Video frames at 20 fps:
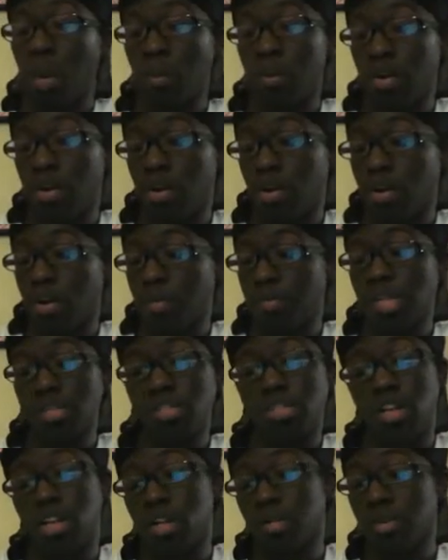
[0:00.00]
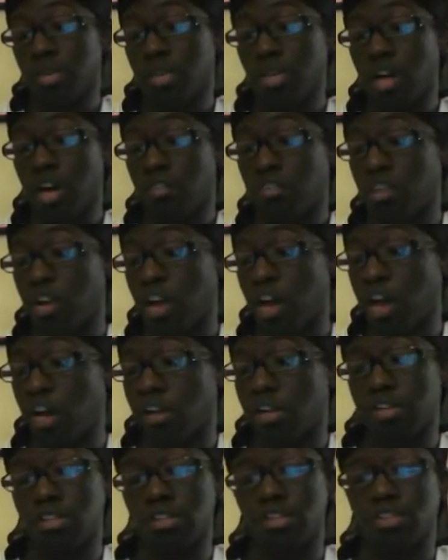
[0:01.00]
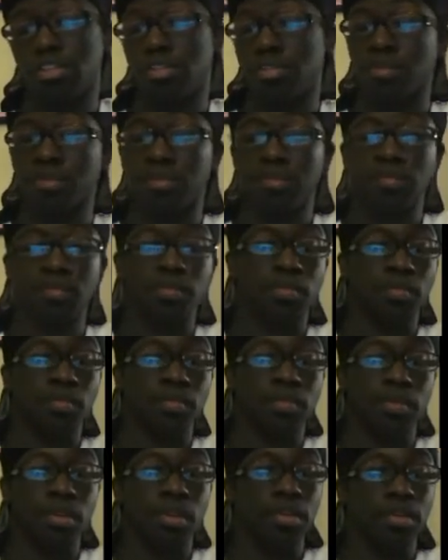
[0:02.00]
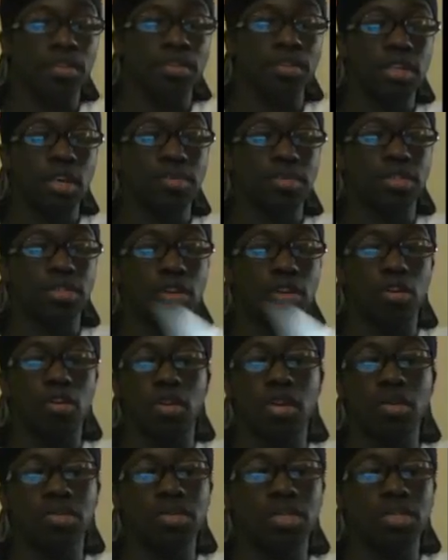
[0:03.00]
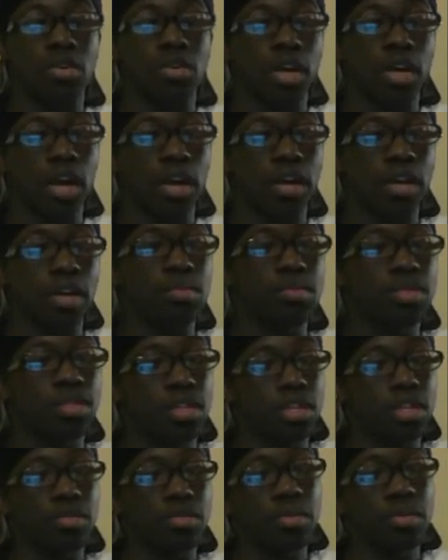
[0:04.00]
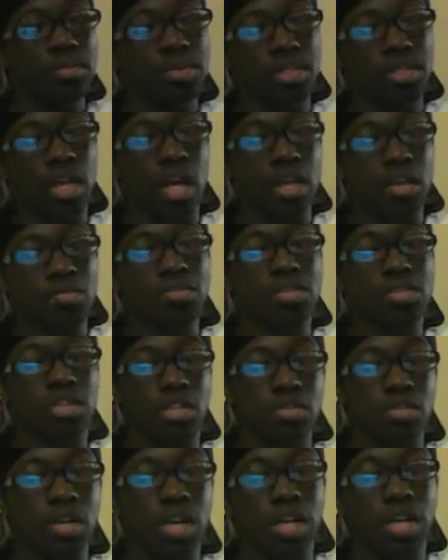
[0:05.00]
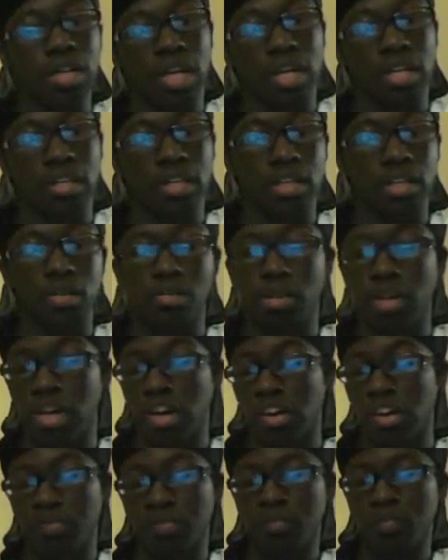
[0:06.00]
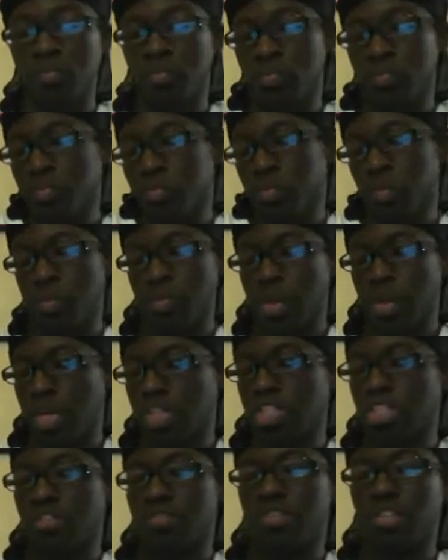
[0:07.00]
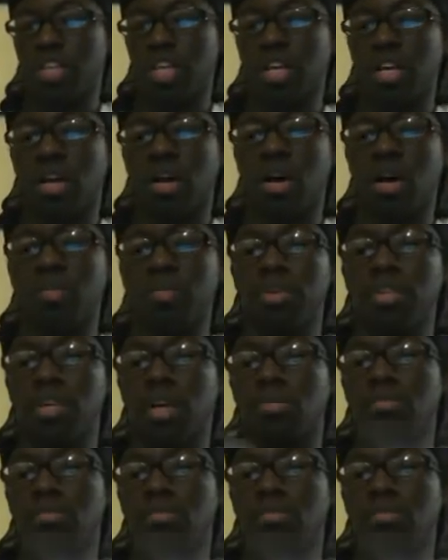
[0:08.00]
But that's all I really got for now, because this episode, it was okay, it was cute, it was cute, I liked it, but I just feel like I'm